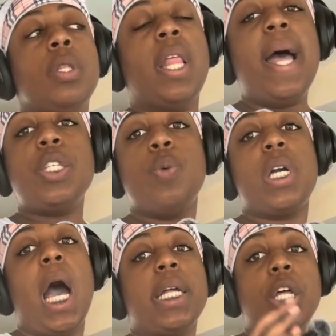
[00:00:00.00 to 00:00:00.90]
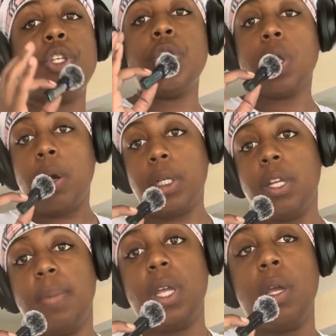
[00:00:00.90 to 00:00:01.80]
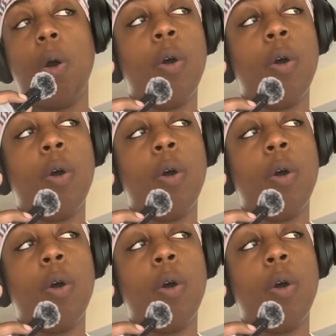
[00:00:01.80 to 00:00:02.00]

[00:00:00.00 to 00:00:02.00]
That's what kind of started me